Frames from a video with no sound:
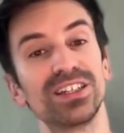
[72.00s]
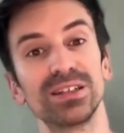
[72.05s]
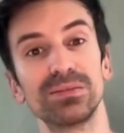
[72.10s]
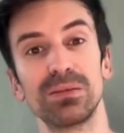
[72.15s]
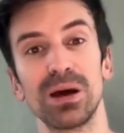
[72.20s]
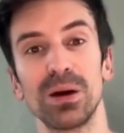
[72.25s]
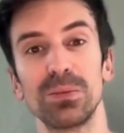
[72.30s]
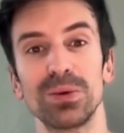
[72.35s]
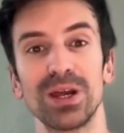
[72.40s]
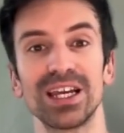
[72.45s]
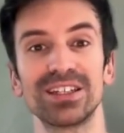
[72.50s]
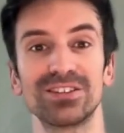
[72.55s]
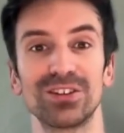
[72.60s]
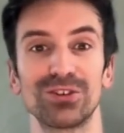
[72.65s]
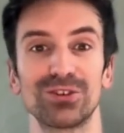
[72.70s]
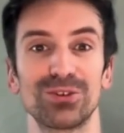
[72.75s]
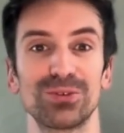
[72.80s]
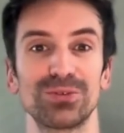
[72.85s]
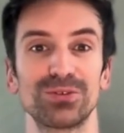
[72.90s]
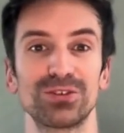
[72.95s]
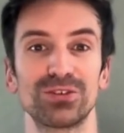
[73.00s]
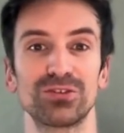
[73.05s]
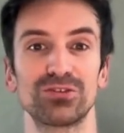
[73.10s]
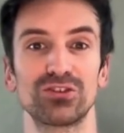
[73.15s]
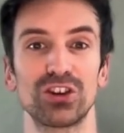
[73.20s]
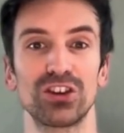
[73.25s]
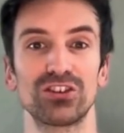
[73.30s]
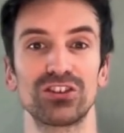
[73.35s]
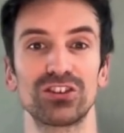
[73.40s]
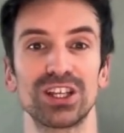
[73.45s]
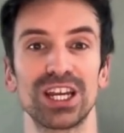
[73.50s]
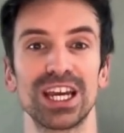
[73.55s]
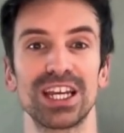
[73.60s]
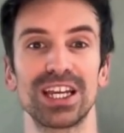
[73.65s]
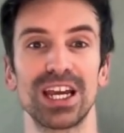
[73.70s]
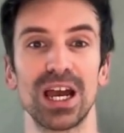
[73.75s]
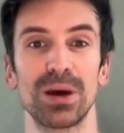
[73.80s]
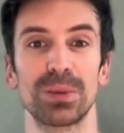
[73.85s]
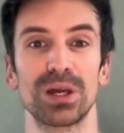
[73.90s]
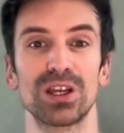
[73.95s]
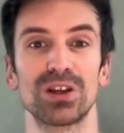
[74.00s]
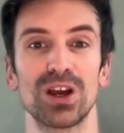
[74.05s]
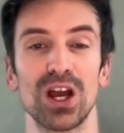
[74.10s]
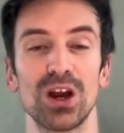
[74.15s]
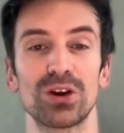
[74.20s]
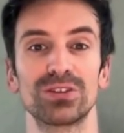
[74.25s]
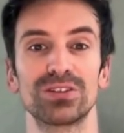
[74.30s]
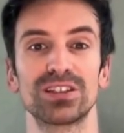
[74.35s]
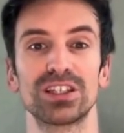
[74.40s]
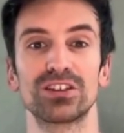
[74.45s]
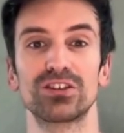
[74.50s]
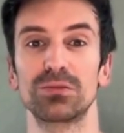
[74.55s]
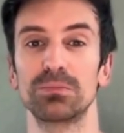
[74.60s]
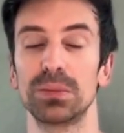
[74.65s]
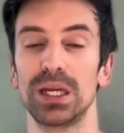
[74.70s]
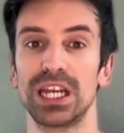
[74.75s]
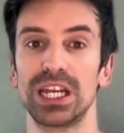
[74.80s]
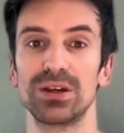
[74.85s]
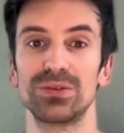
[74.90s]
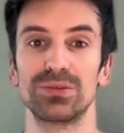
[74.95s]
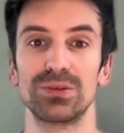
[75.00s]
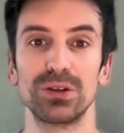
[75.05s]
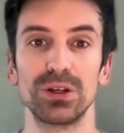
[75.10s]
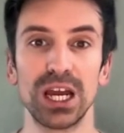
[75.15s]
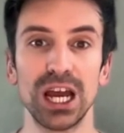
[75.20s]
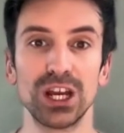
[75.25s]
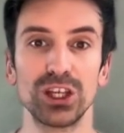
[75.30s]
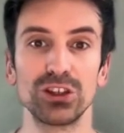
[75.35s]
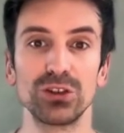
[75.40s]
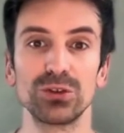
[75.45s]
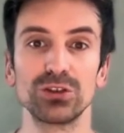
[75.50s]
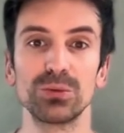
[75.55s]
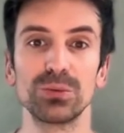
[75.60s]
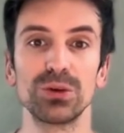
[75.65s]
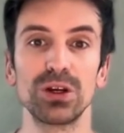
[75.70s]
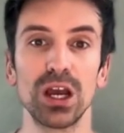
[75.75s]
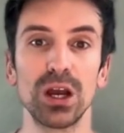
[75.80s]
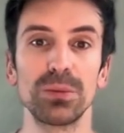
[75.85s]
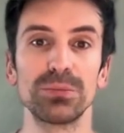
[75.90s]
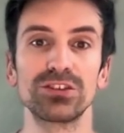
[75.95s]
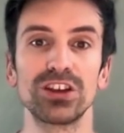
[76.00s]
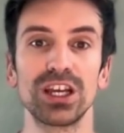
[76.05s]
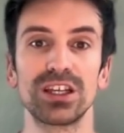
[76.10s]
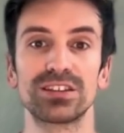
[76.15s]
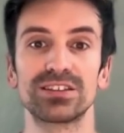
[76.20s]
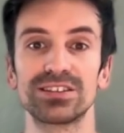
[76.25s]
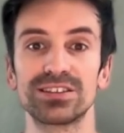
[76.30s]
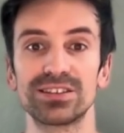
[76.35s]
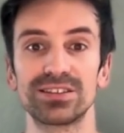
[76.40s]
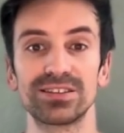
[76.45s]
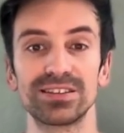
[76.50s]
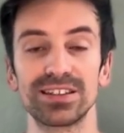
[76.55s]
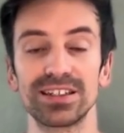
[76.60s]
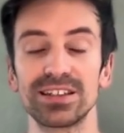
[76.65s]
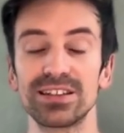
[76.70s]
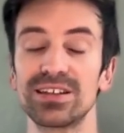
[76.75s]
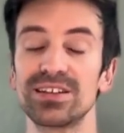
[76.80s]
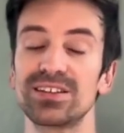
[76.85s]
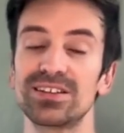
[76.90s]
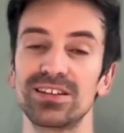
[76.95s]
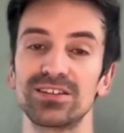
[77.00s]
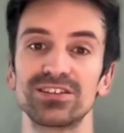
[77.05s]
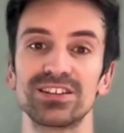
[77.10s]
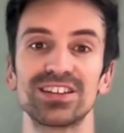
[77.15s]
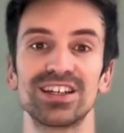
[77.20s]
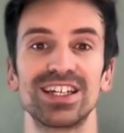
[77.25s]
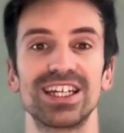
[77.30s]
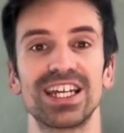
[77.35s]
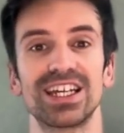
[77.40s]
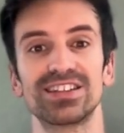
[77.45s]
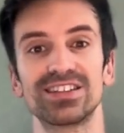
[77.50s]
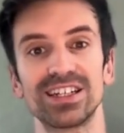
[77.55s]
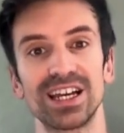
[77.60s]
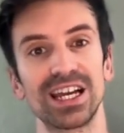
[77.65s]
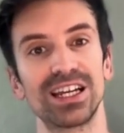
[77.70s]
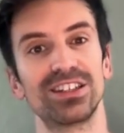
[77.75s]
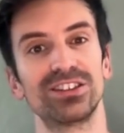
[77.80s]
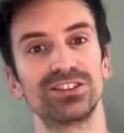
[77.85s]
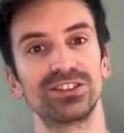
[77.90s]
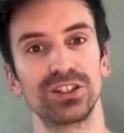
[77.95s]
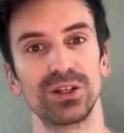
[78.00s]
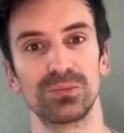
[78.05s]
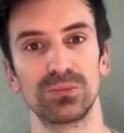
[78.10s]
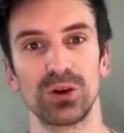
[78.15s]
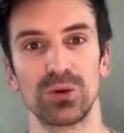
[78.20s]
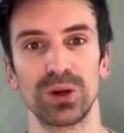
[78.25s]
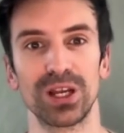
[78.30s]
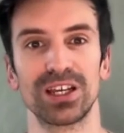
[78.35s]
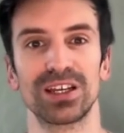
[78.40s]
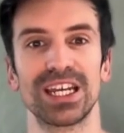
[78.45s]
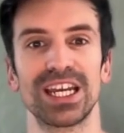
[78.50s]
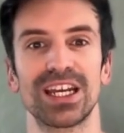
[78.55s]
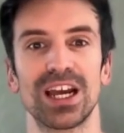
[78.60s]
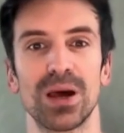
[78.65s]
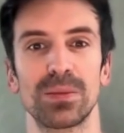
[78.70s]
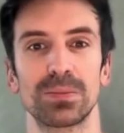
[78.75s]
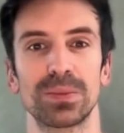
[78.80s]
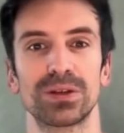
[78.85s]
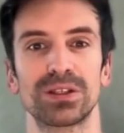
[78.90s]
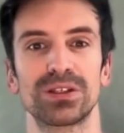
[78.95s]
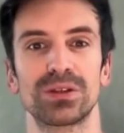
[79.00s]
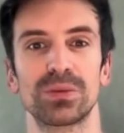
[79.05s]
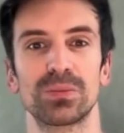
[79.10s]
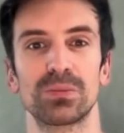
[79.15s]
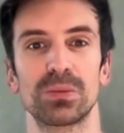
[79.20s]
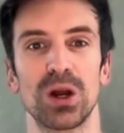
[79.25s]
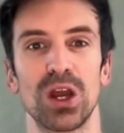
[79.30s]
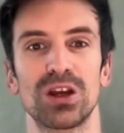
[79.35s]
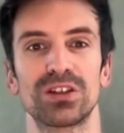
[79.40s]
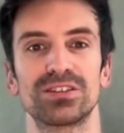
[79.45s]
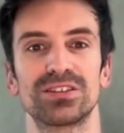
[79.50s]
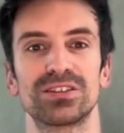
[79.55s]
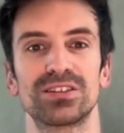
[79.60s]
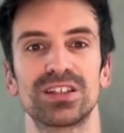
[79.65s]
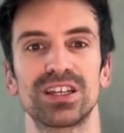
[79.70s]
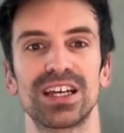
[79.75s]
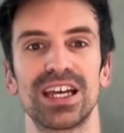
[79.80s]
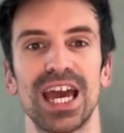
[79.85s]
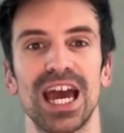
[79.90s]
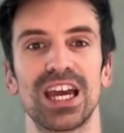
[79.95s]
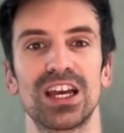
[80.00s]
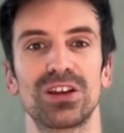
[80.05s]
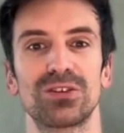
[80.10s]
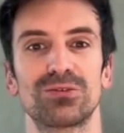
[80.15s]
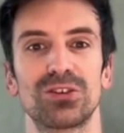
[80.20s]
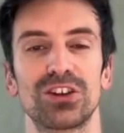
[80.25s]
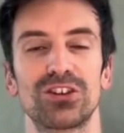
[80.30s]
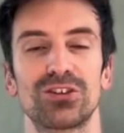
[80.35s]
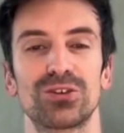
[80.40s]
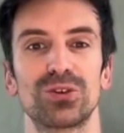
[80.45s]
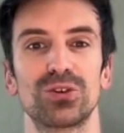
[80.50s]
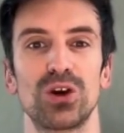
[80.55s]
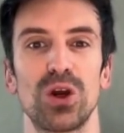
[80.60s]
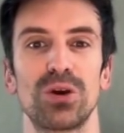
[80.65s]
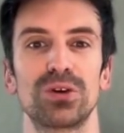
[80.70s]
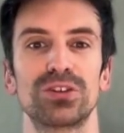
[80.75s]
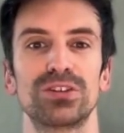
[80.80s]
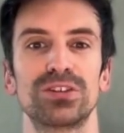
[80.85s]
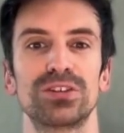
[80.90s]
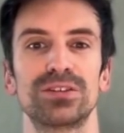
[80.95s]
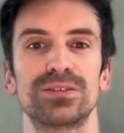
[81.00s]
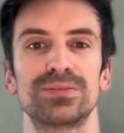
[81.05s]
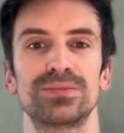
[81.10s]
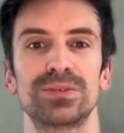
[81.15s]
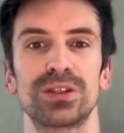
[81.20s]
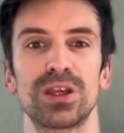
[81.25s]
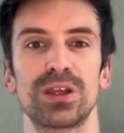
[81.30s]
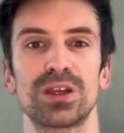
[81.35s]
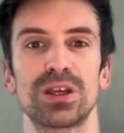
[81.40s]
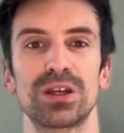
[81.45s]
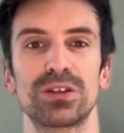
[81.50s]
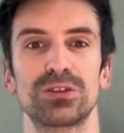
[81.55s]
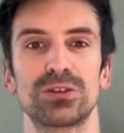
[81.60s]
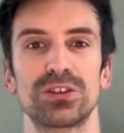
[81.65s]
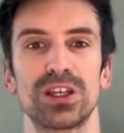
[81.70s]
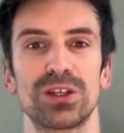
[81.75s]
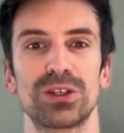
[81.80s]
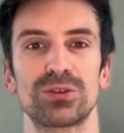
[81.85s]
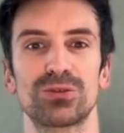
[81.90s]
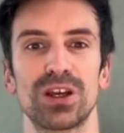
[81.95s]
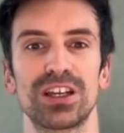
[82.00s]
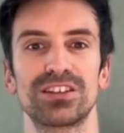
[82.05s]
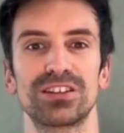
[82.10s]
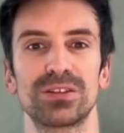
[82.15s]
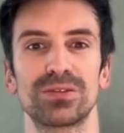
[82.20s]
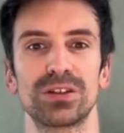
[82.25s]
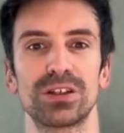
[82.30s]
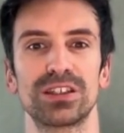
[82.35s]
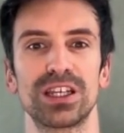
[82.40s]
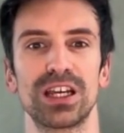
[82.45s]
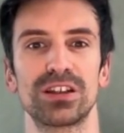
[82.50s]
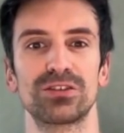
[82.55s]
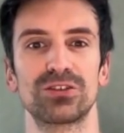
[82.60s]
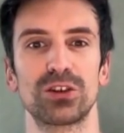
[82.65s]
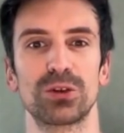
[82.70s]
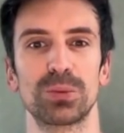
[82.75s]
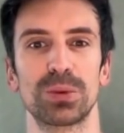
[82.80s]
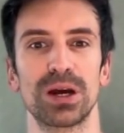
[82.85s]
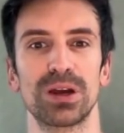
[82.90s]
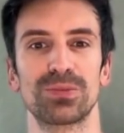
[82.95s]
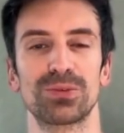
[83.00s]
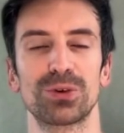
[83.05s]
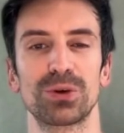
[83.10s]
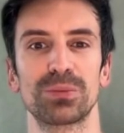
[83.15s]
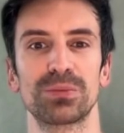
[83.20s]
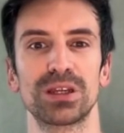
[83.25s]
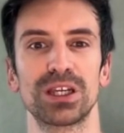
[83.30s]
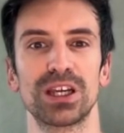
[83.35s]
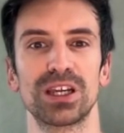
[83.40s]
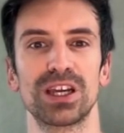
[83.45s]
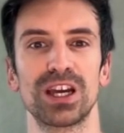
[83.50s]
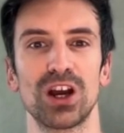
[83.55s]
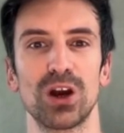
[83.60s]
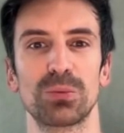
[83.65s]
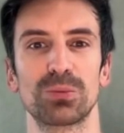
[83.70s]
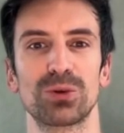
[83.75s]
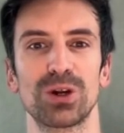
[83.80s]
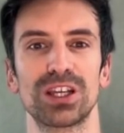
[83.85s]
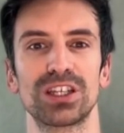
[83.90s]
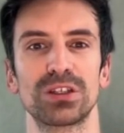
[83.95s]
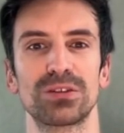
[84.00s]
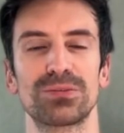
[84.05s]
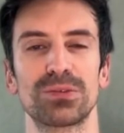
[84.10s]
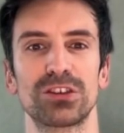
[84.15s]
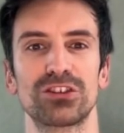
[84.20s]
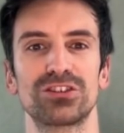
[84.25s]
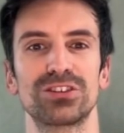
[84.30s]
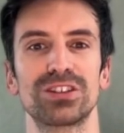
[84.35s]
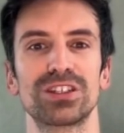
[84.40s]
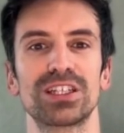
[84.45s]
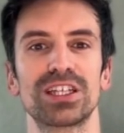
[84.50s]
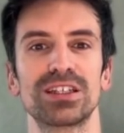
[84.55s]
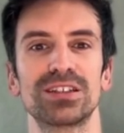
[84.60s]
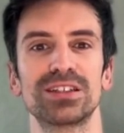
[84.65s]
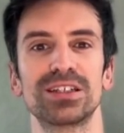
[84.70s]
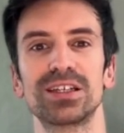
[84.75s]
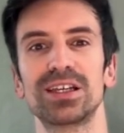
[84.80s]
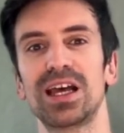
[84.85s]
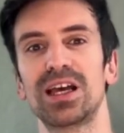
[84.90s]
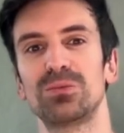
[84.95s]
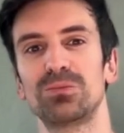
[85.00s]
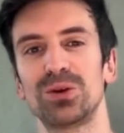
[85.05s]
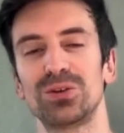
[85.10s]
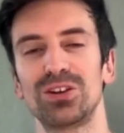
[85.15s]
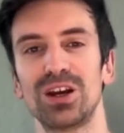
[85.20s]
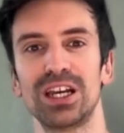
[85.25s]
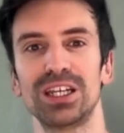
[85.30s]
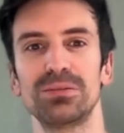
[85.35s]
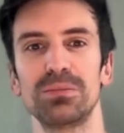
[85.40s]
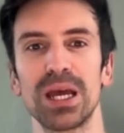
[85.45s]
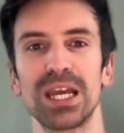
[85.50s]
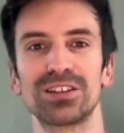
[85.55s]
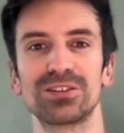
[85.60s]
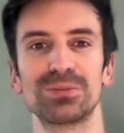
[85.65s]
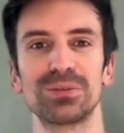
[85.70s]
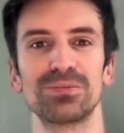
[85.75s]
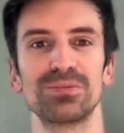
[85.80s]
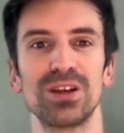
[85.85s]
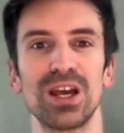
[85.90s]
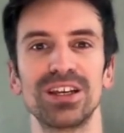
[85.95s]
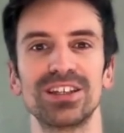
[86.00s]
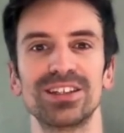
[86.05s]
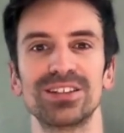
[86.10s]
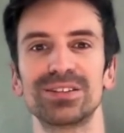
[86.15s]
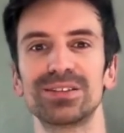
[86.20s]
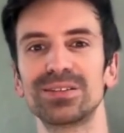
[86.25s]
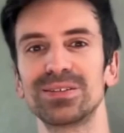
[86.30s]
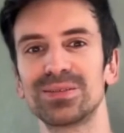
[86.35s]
Pipelines are used to structure incoming logs into meaningful and usable objects. This is a key stage where we clean up, parse, and enrich your logs so that the rest of the Datadog platform can operate efficiently and provide maximum value.